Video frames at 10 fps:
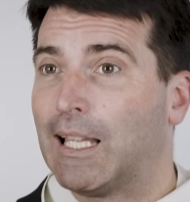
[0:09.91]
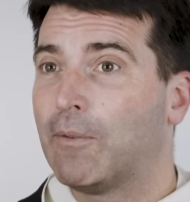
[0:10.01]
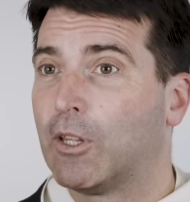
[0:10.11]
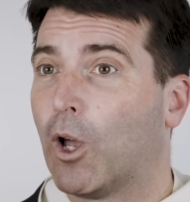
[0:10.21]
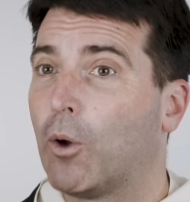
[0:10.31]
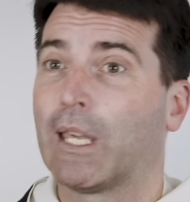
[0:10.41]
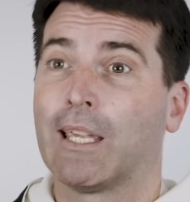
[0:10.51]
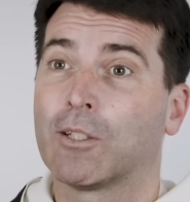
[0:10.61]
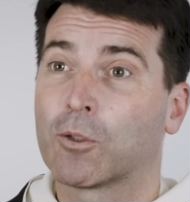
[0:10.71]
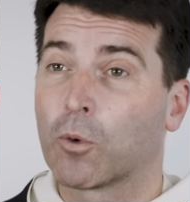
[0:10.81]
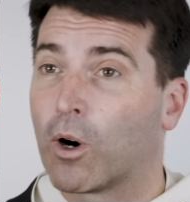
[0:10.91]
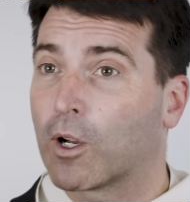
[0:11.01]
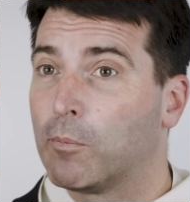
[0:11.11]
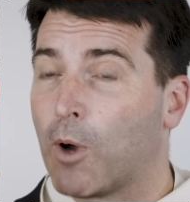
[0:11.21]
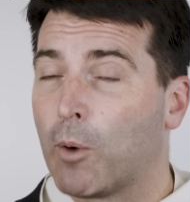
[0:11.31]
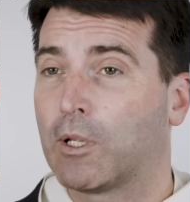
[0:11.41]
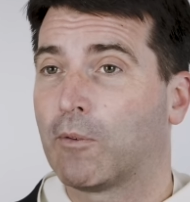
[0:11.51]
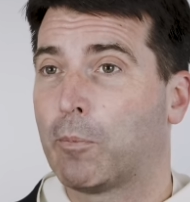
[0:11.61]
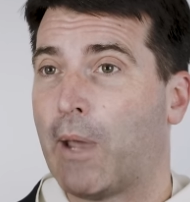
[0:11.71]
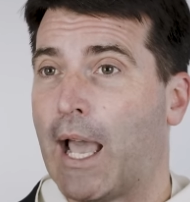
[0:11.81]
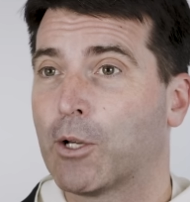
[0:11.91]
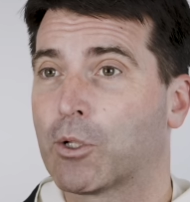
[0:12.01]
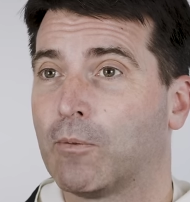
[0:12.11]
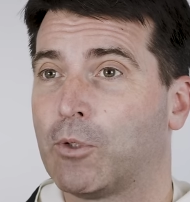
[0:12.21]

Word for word: Even though the historical moment of the Passion